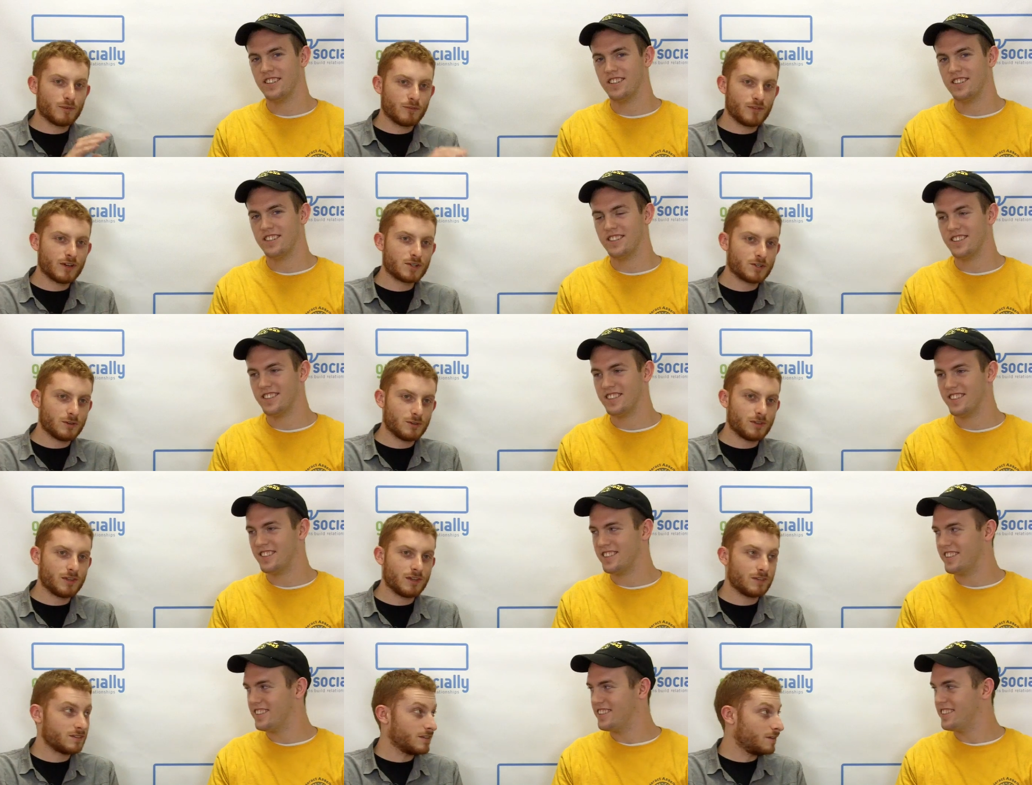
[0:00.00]
Speaker 1: the professional
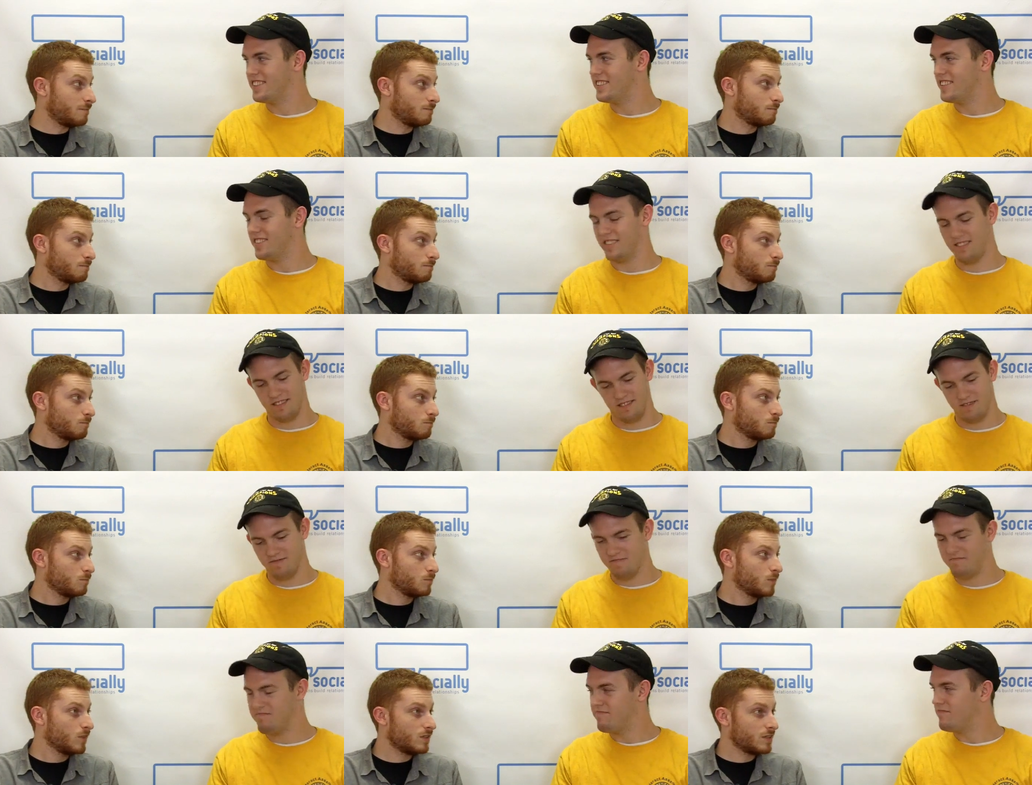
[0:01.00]
things in.
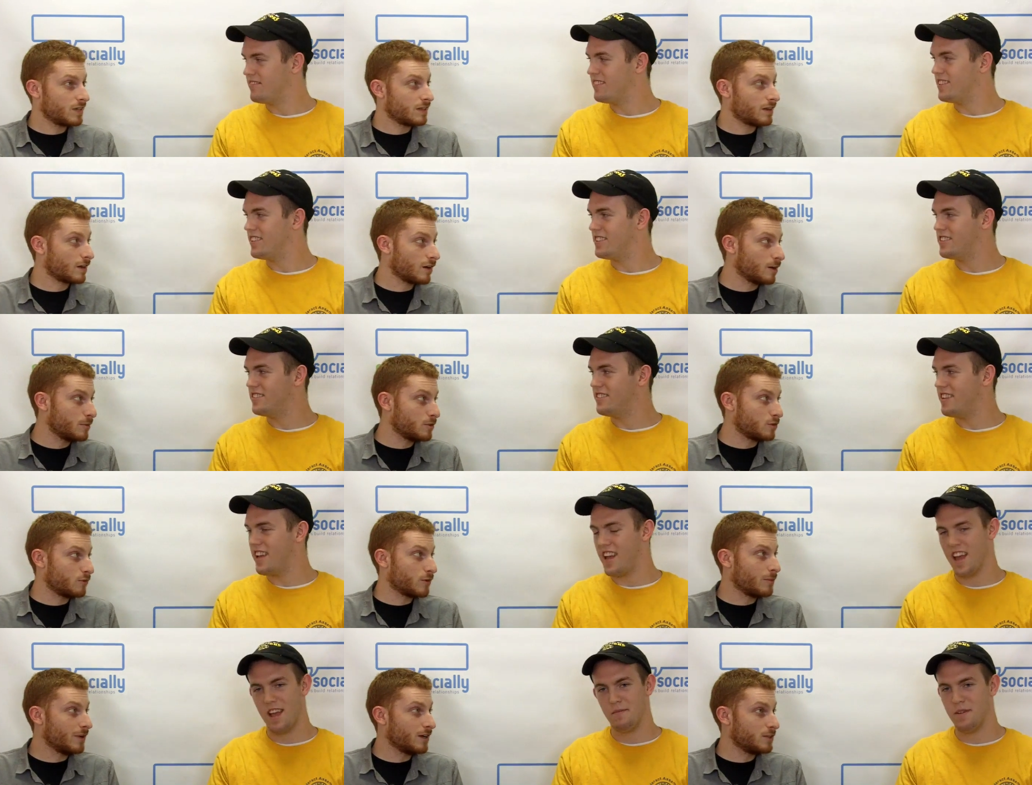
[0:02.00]
You take that garbage
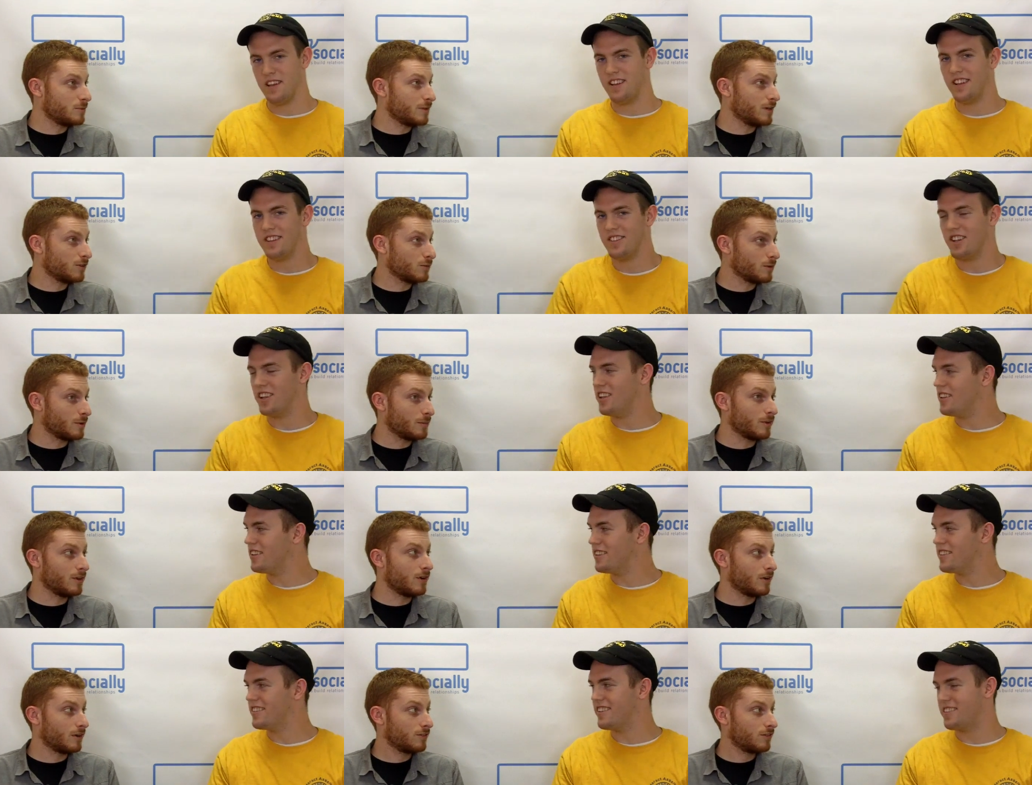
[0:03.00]
over to Amen. MySpace that's where it
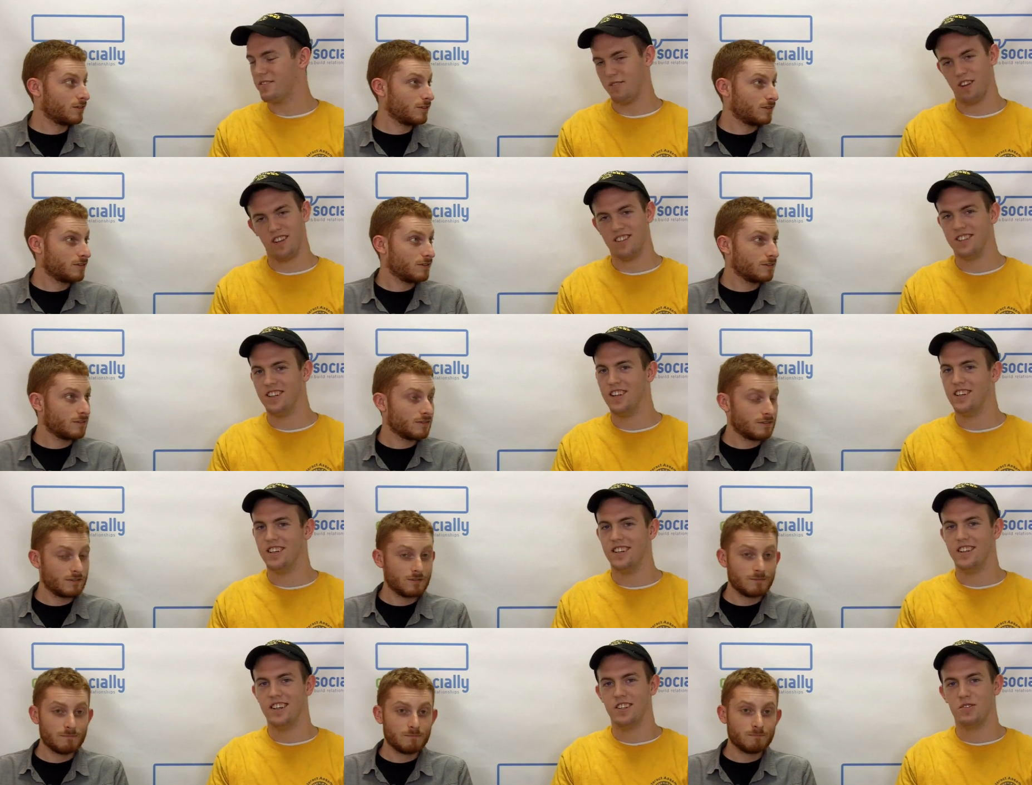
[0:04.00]
belongs. That's,
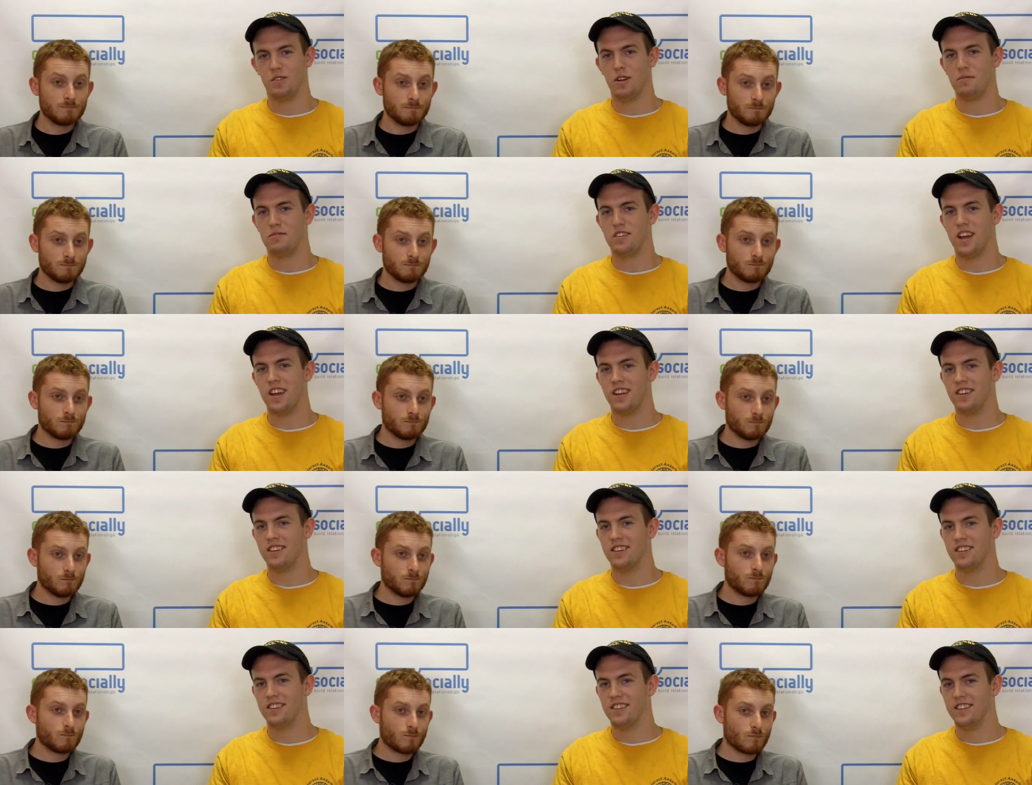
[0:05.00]
Speaker 2: that's what I'm saying.
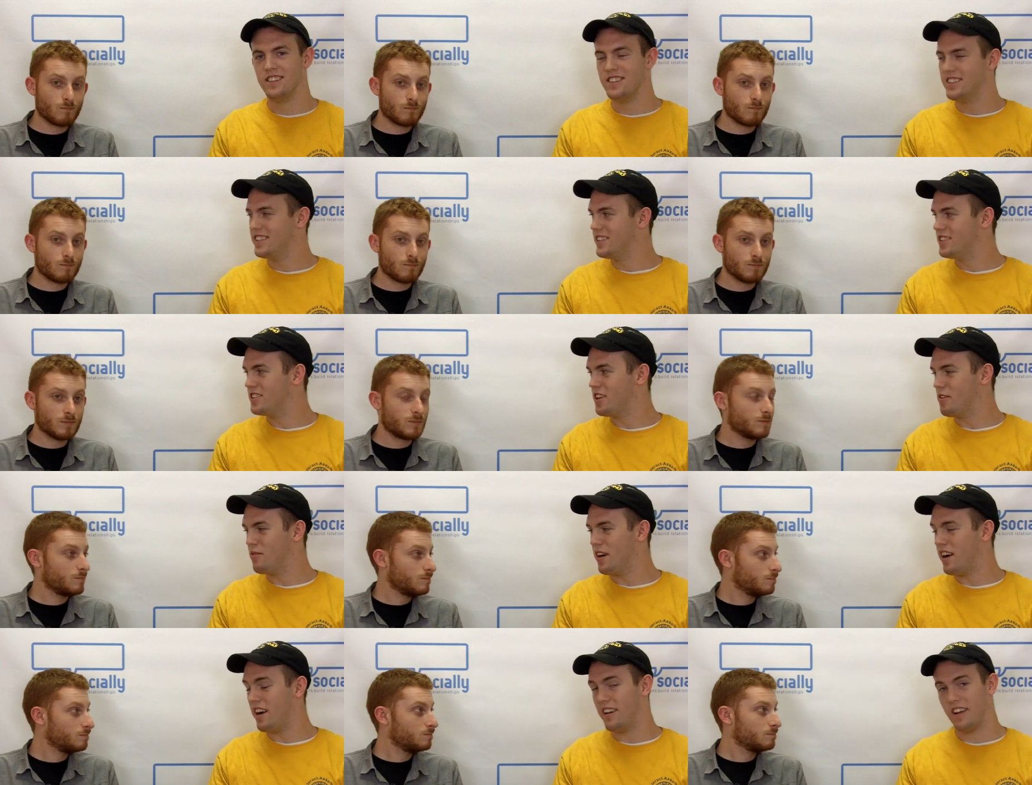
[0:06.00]

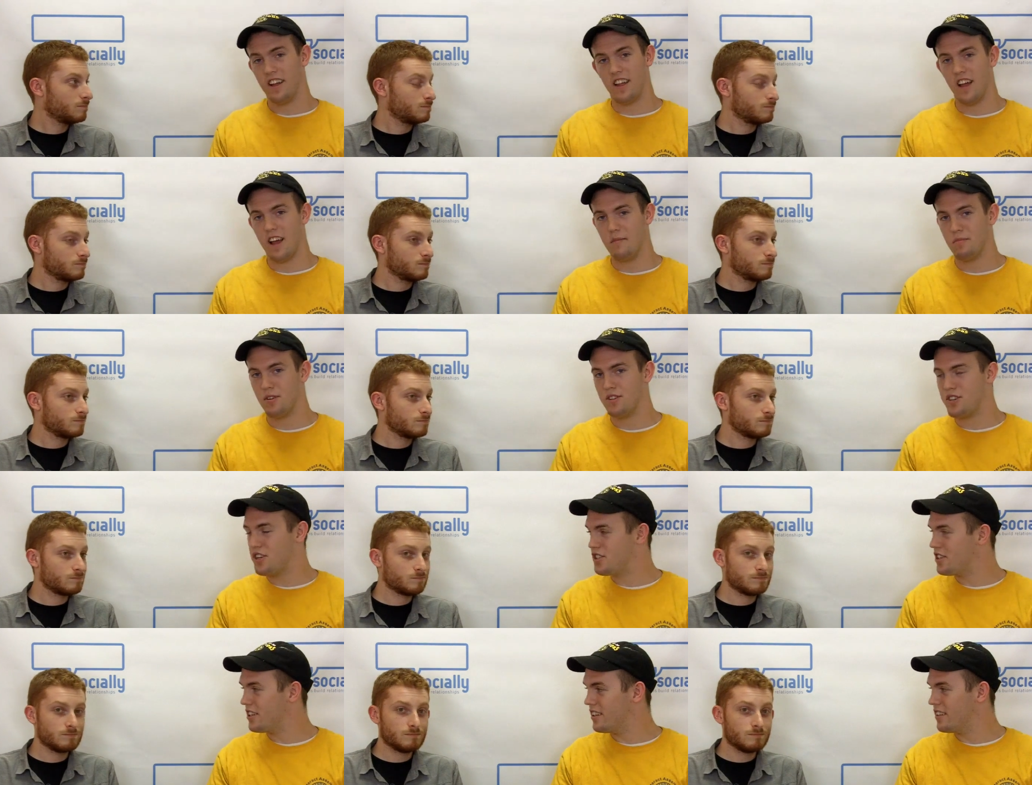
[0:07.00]
So uh, uh, I
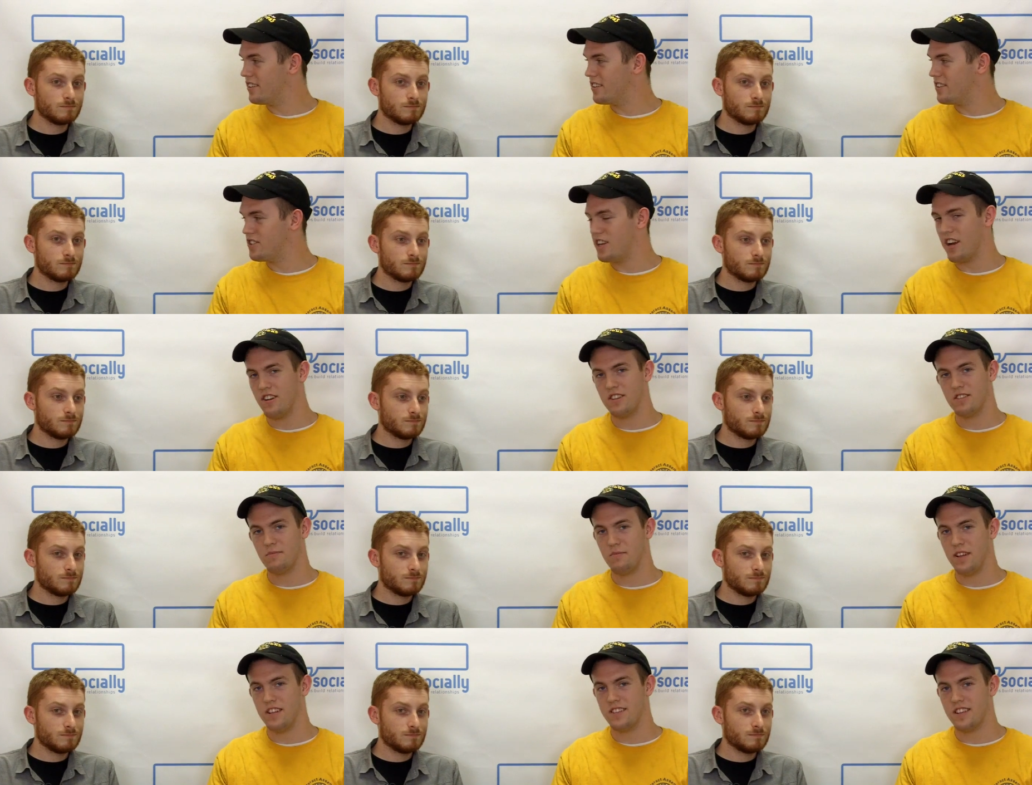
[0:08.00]
appreciate you sharing
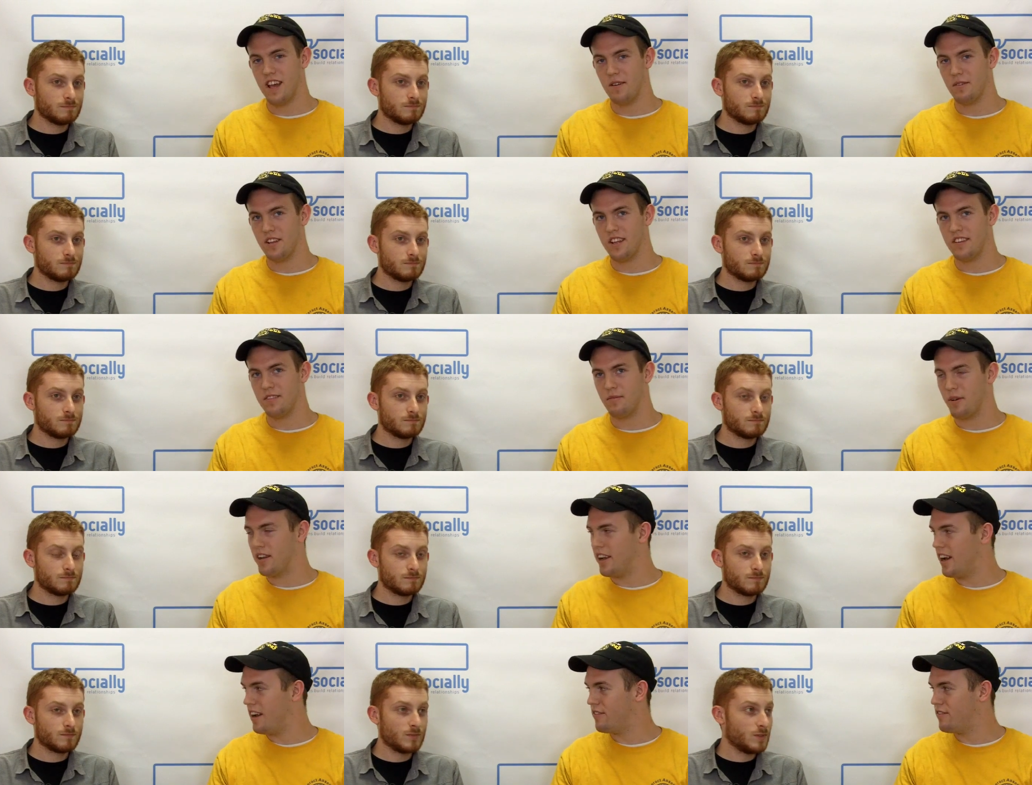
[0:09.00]
some insight with us But
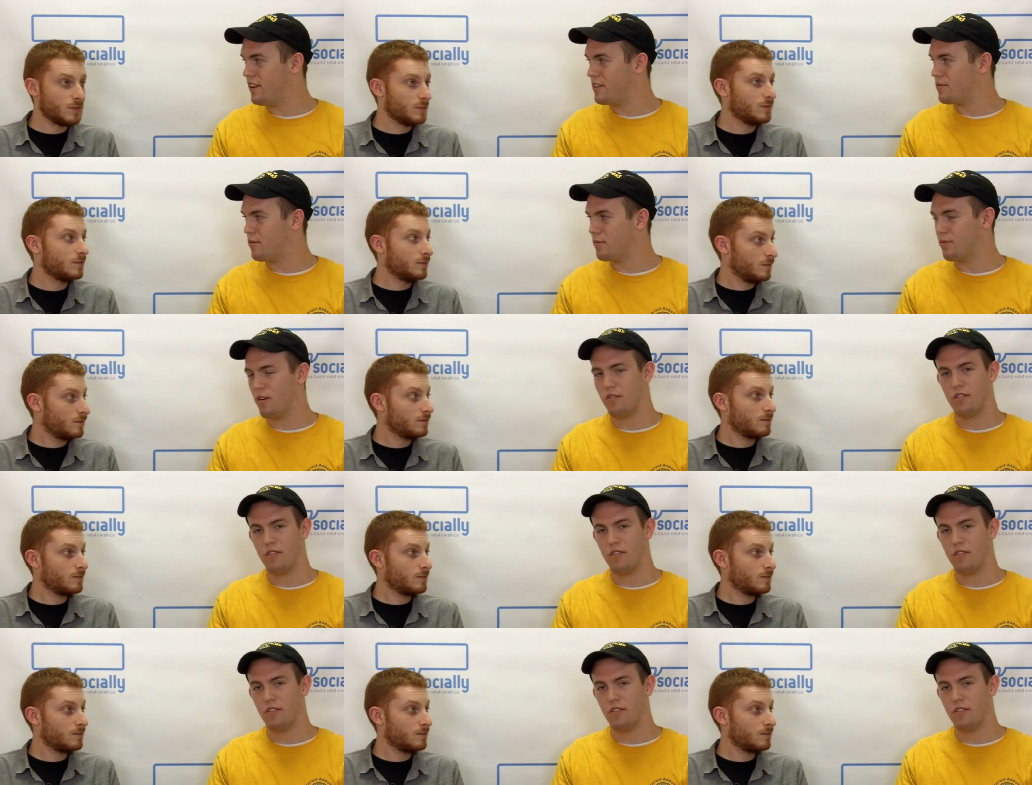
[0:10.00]
uh, Facebook